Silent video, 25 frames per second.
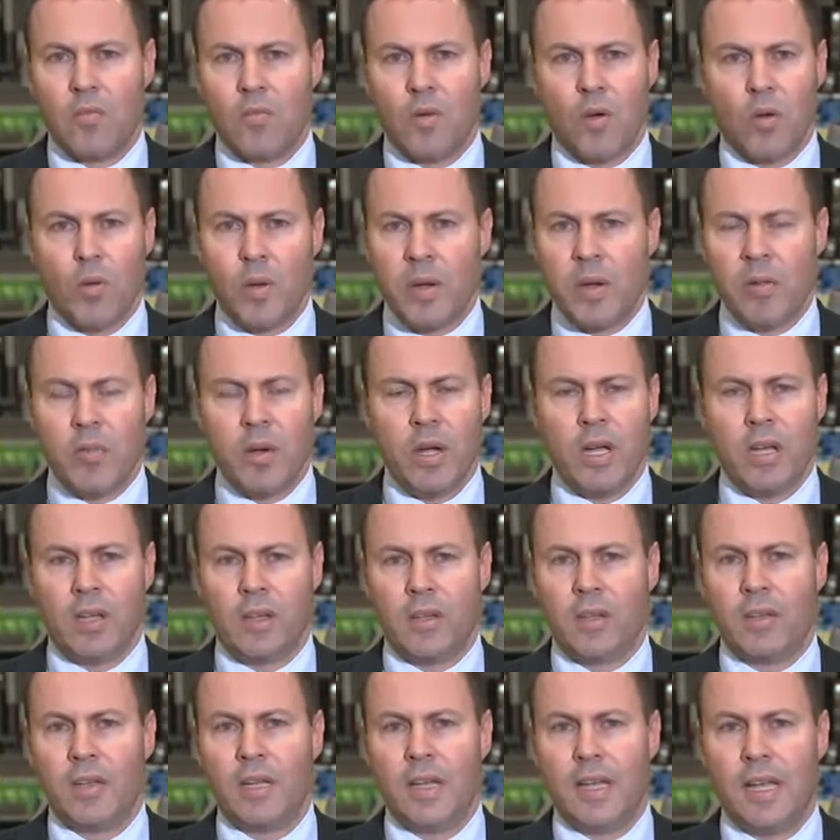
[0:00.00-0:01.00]
Well, we
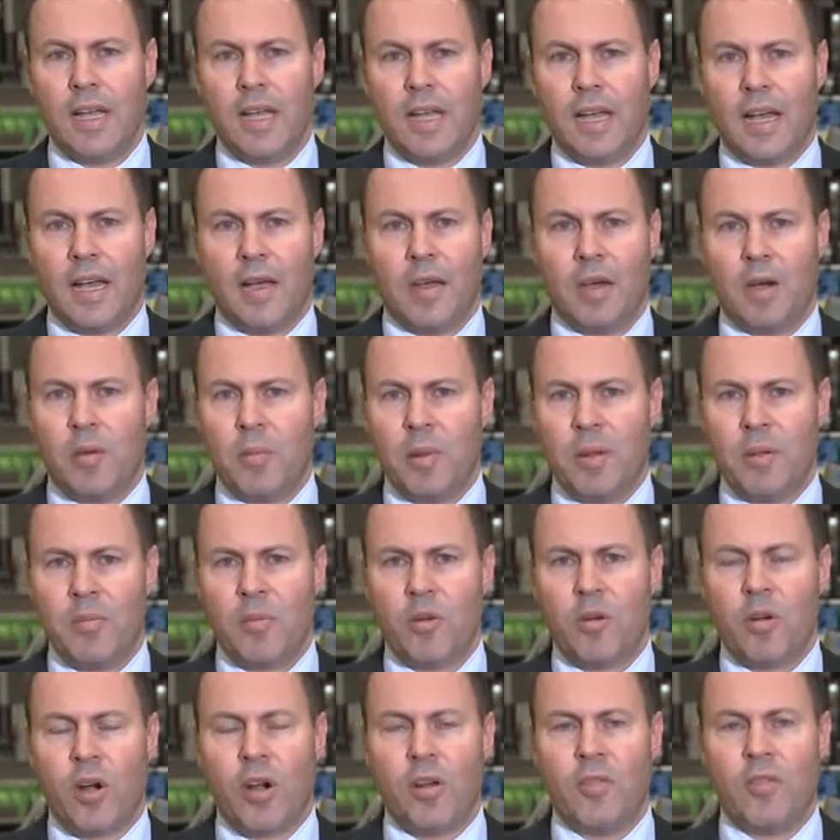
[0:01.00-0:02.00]
will.
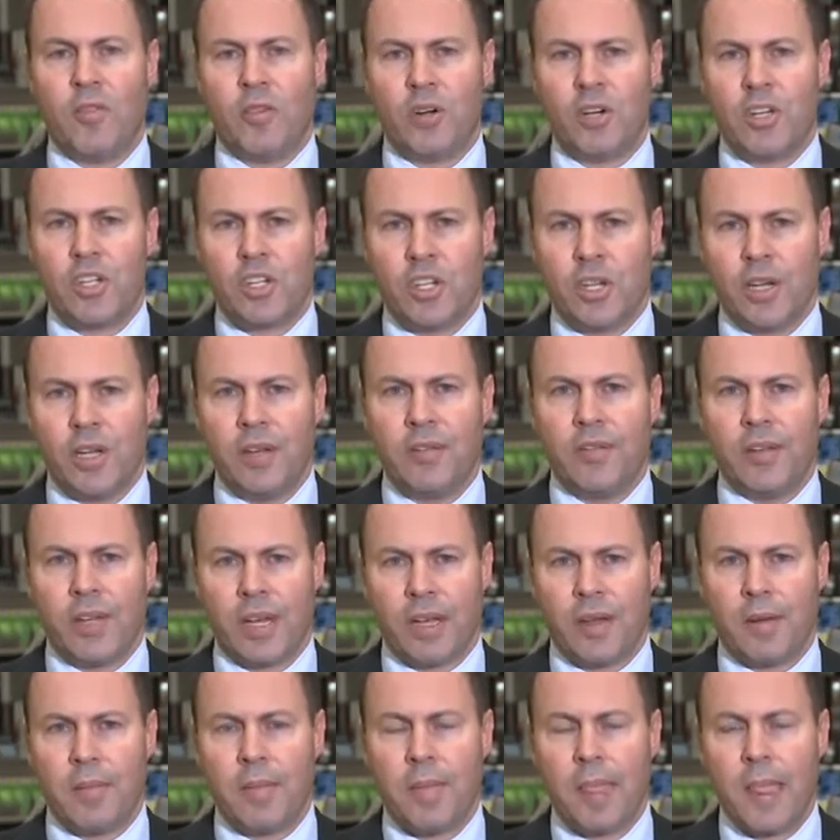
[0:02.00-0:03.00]
We're overachieving